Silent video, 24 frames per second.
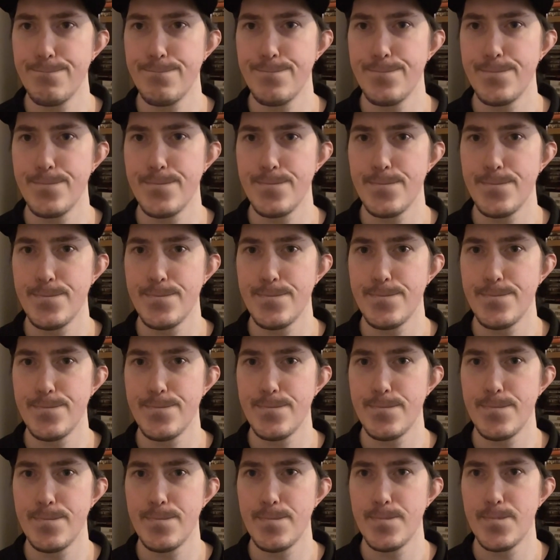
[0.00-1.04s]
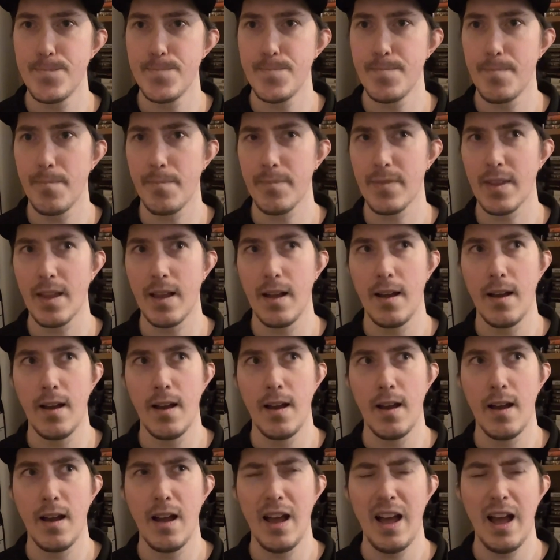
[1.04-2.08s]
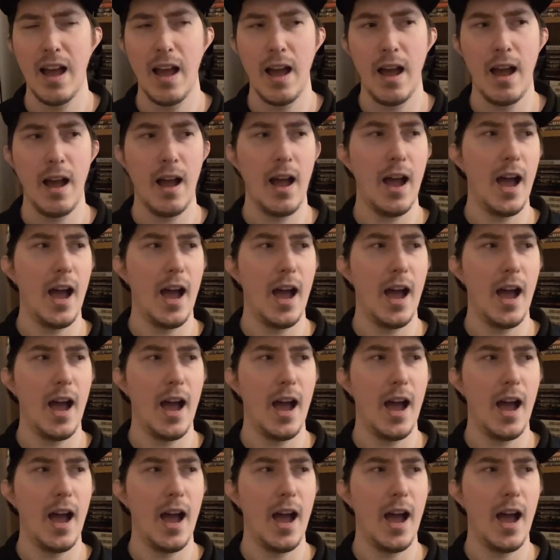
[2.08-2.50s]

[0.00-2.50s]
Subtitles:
[no speech]